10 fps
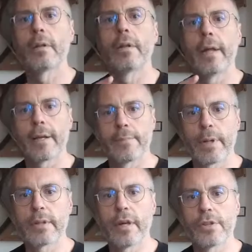the
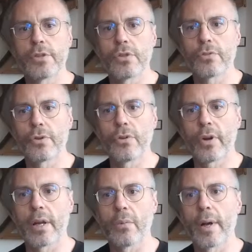expectations of your
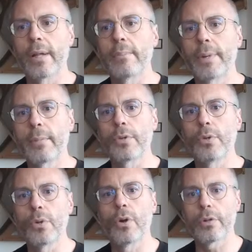drug in a way that people
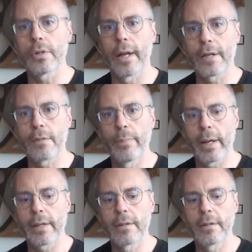do not
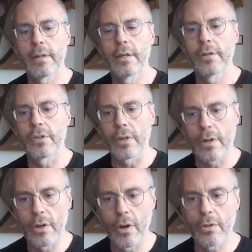expect. So you
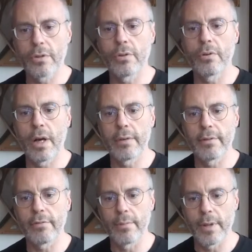can't derive
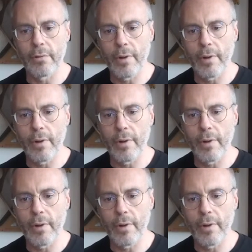it from their